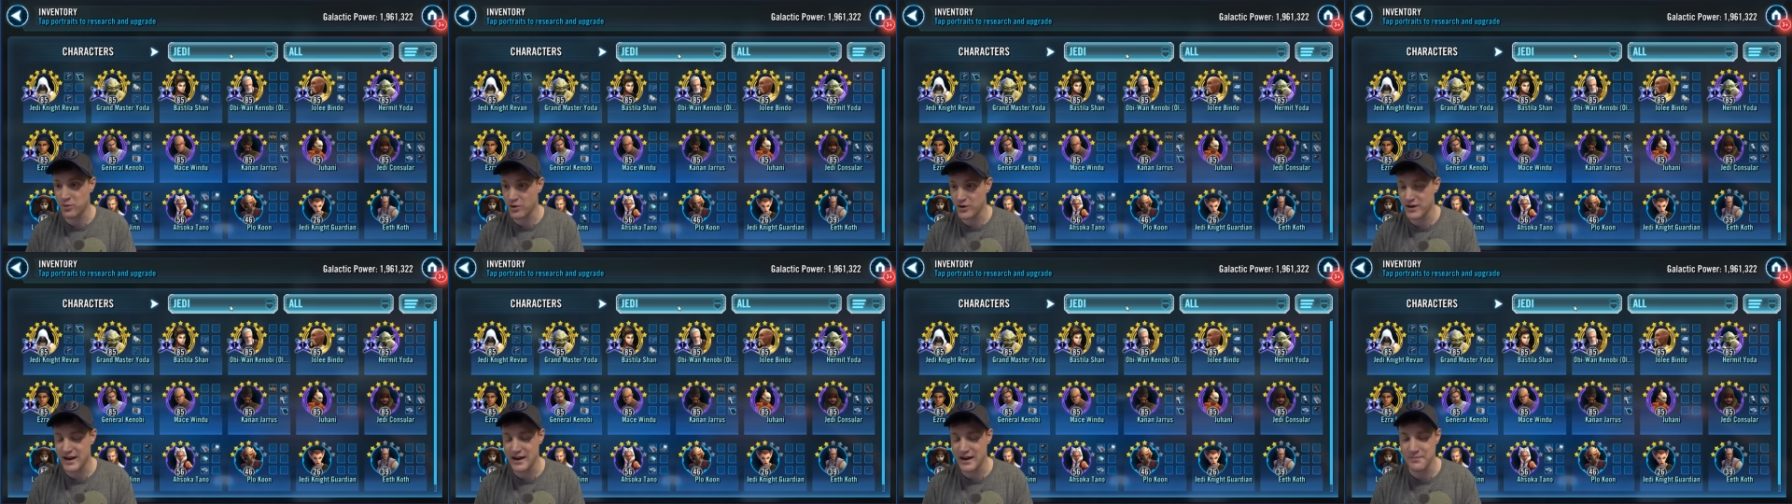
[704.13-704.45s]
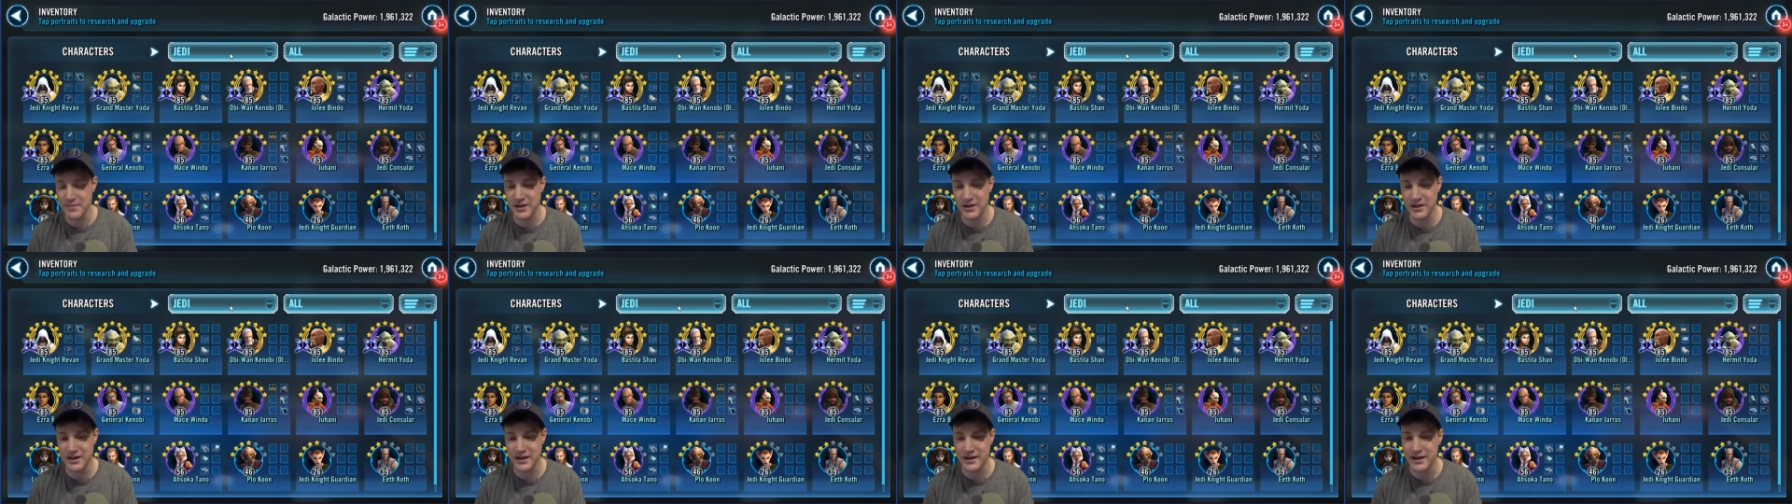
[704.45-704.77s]

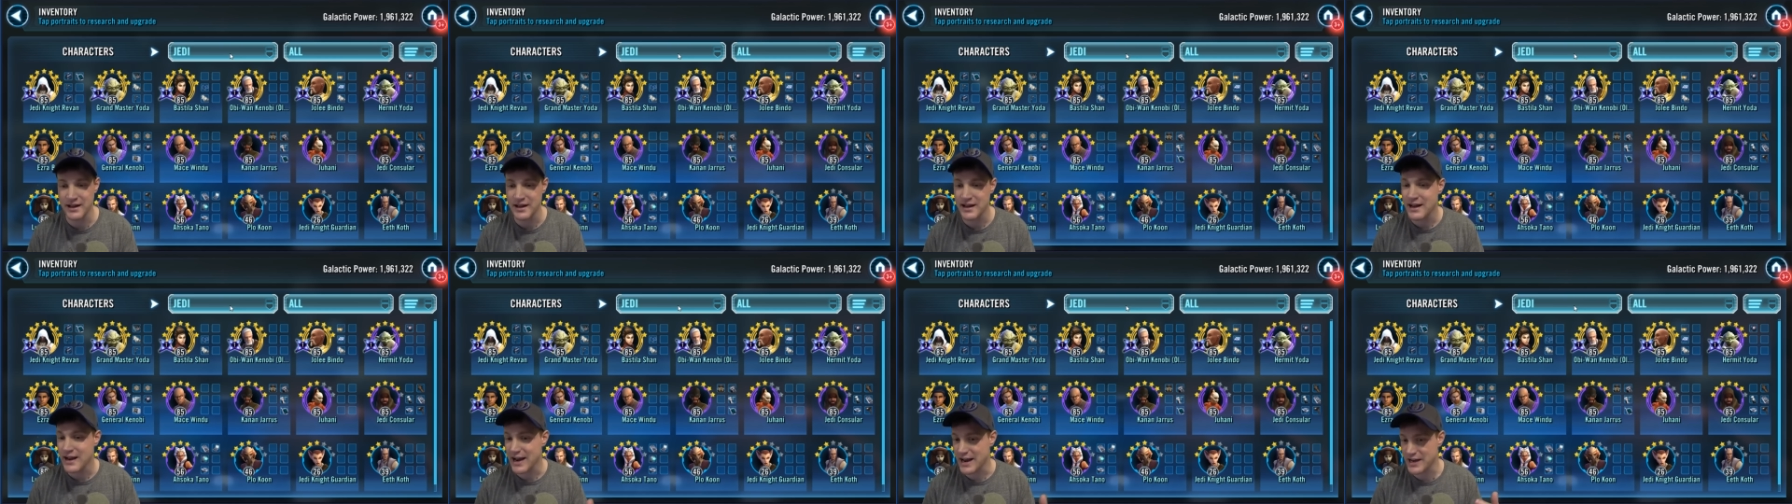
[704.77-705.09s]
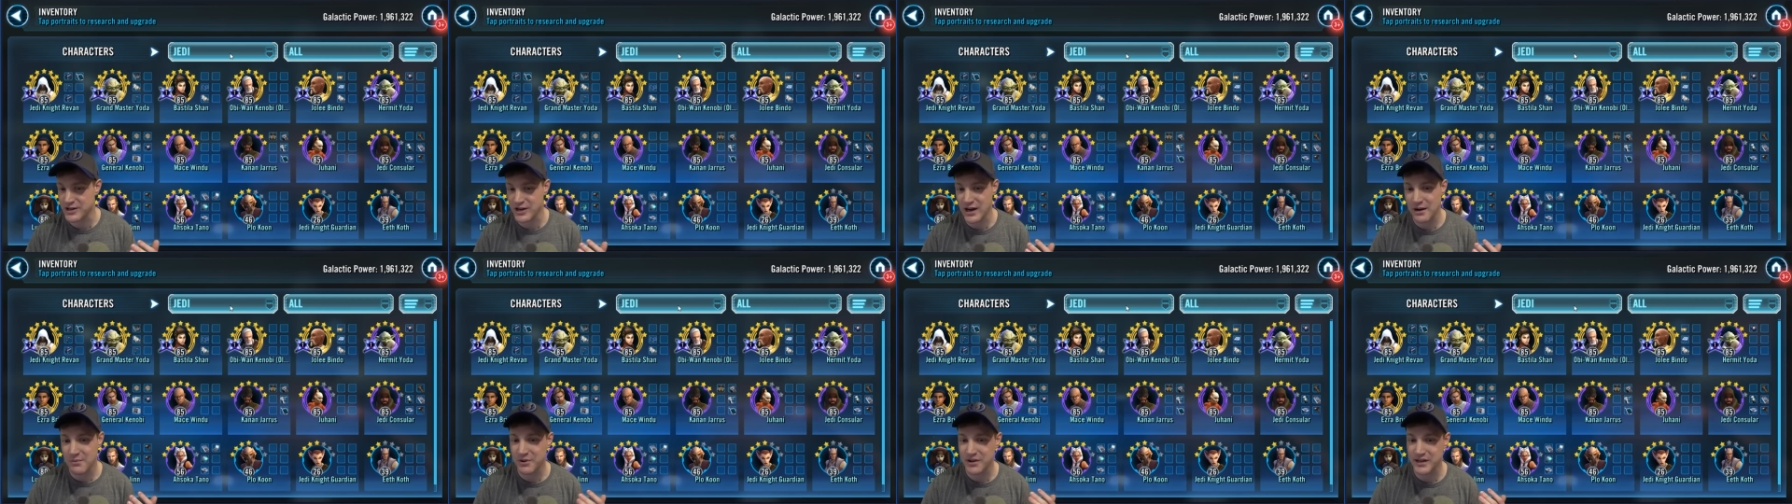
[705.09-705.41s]
1.9 million,
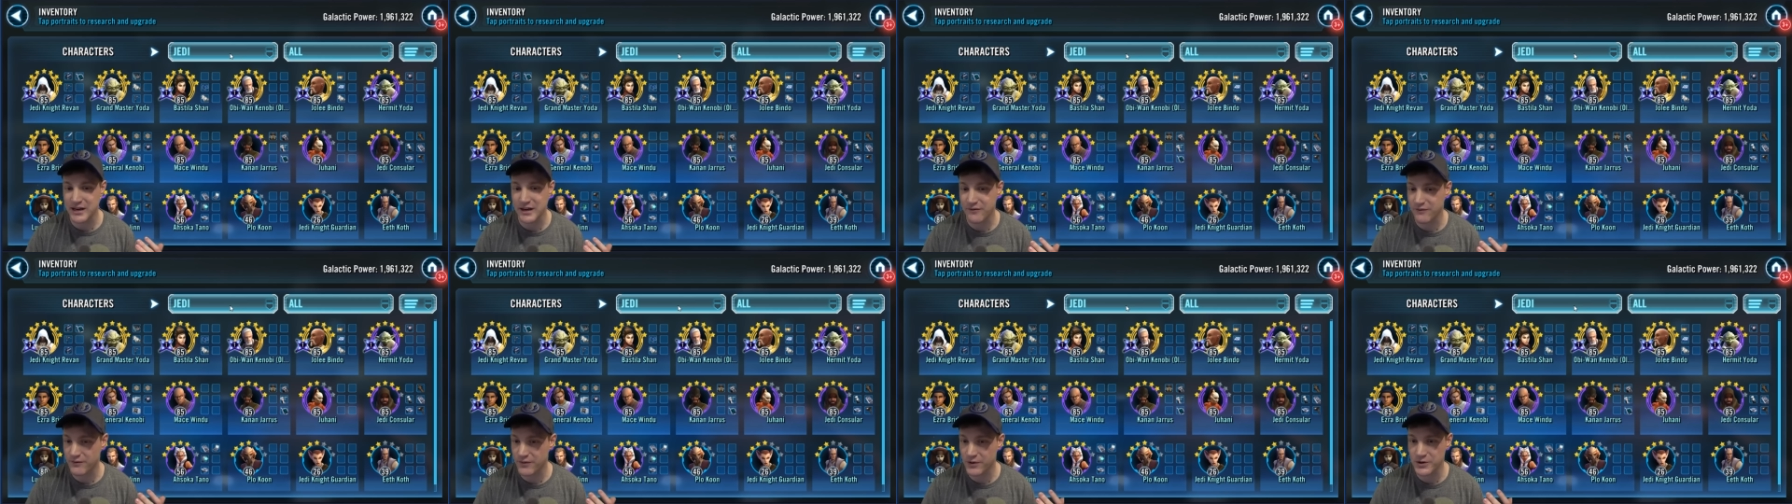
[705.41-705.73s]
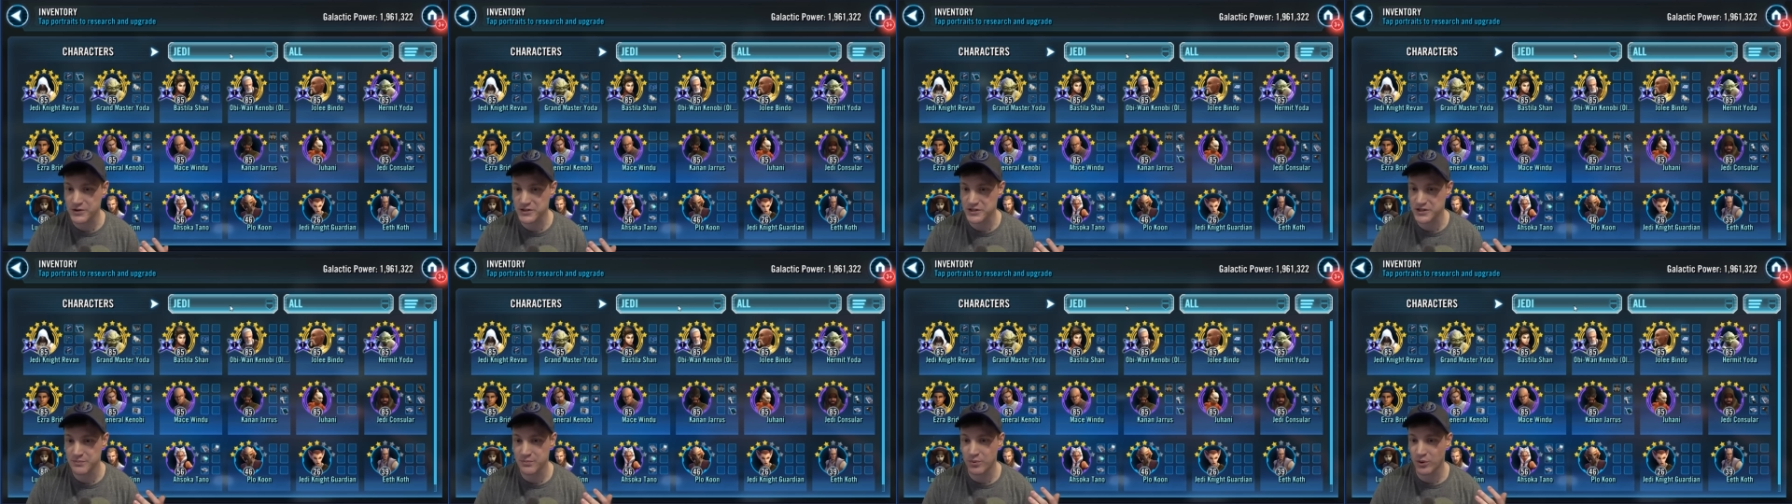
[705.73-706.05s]
and you're able to get
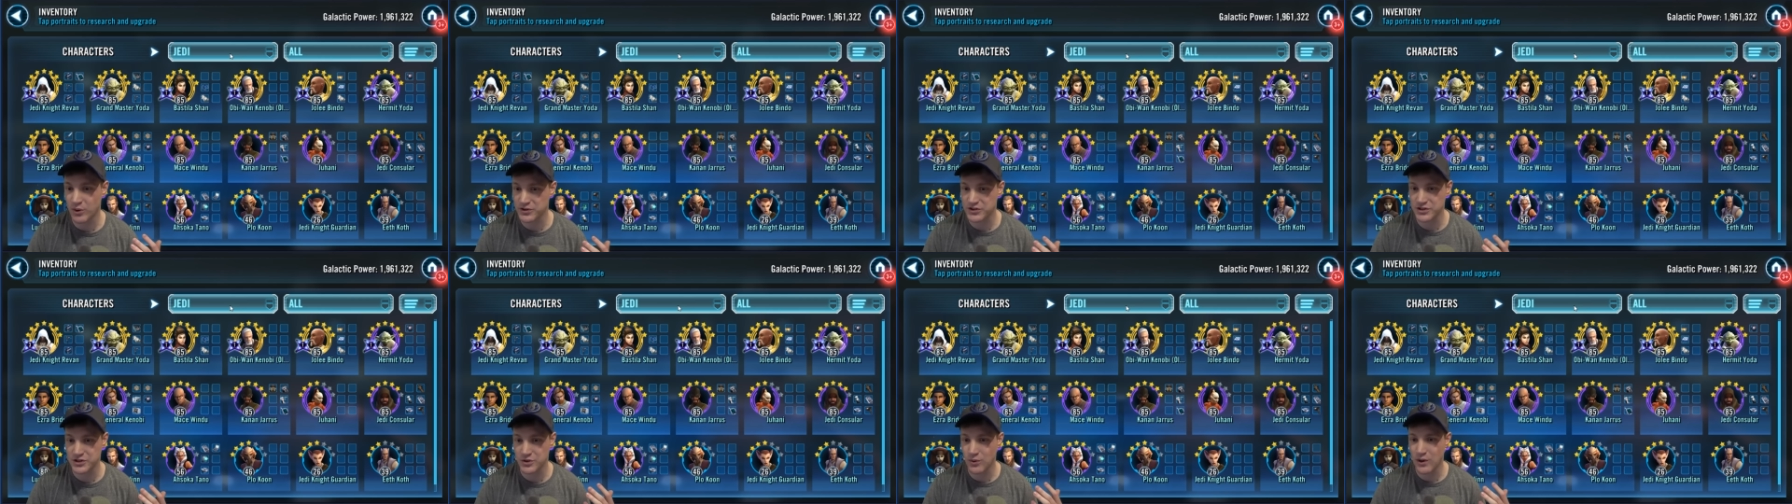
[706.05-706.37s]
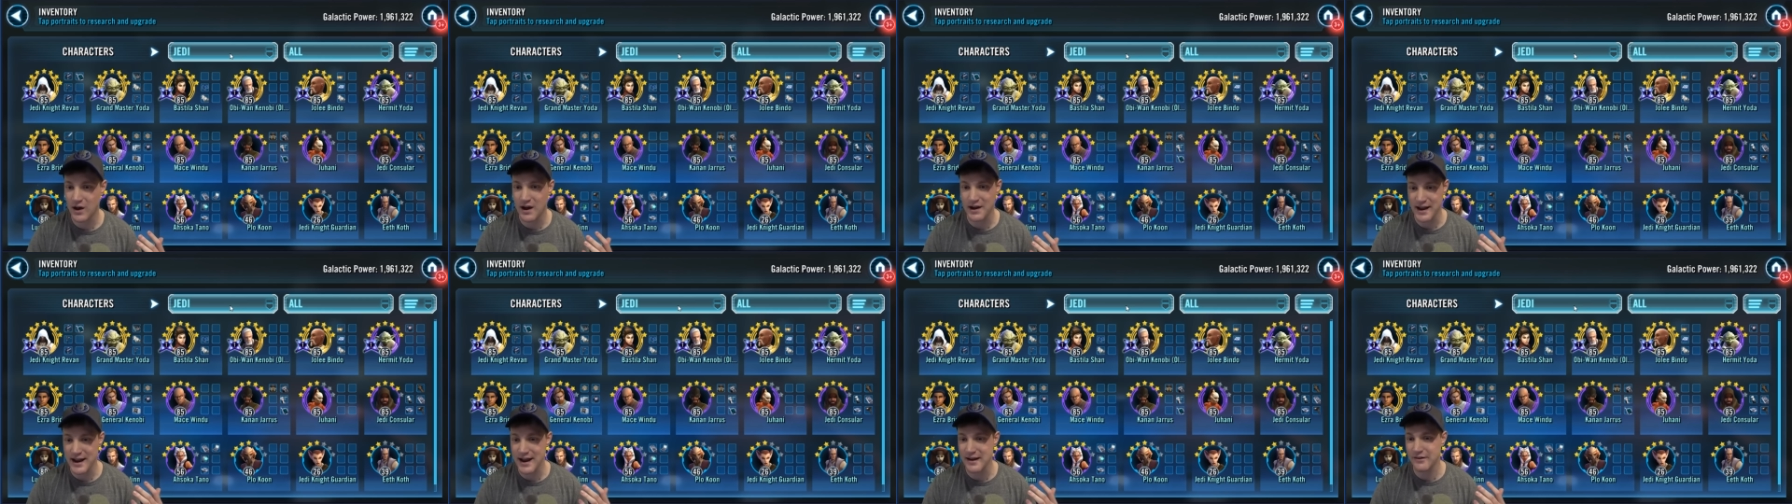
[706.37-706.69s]
first in both
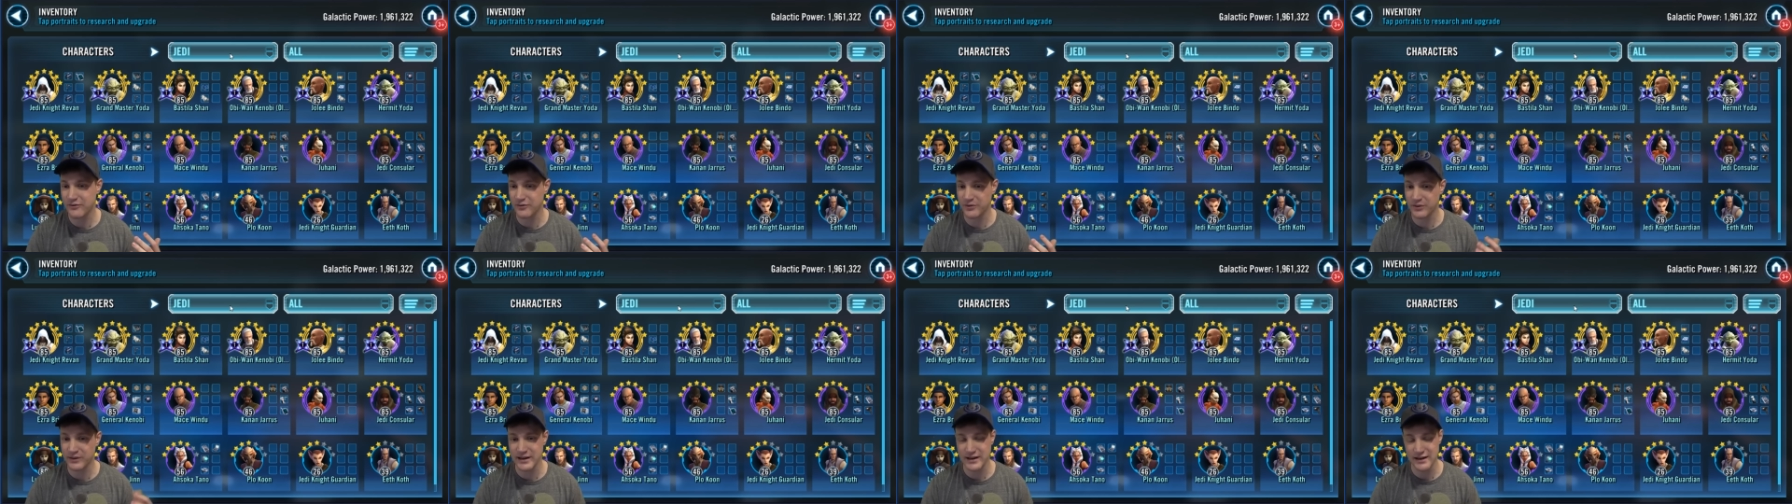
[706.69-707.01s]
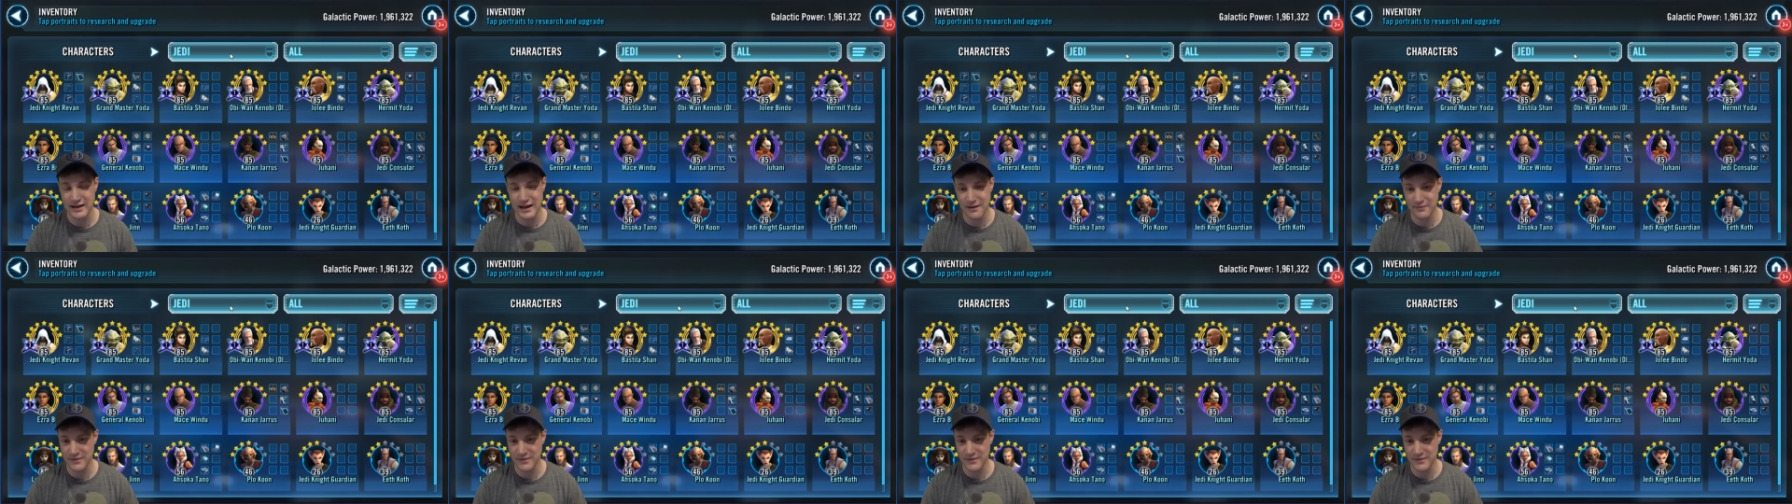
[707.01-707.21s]
squad and fleet.